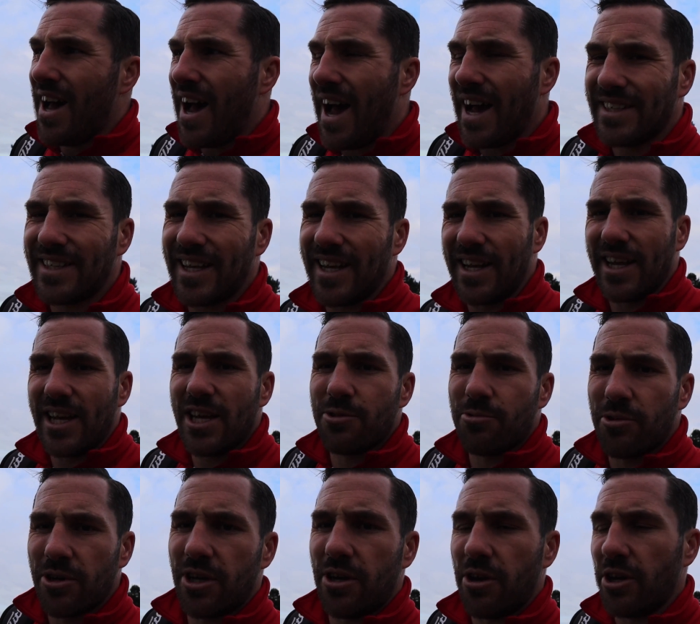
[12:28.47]
Ideally, you'd
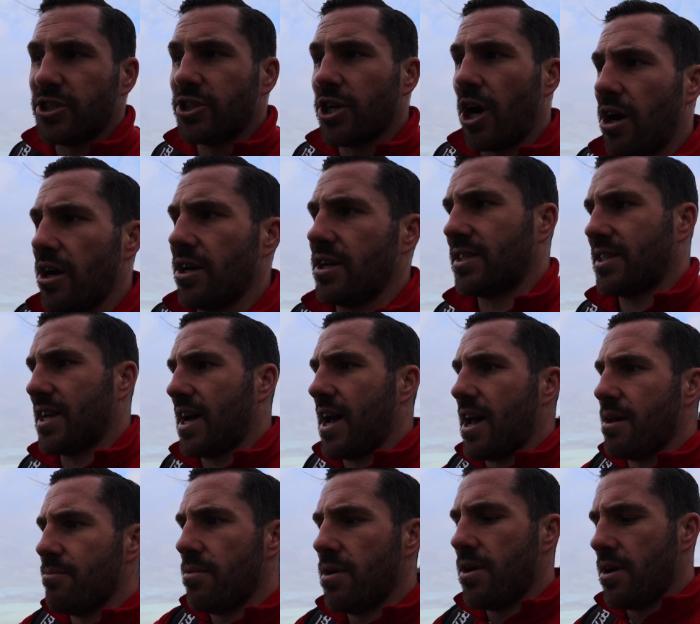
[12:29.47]
want to do it a shot at a
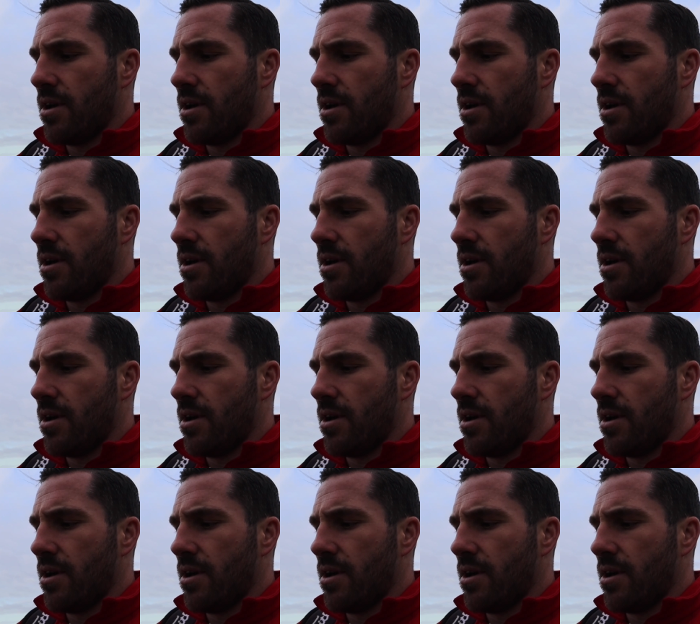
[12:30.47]
time.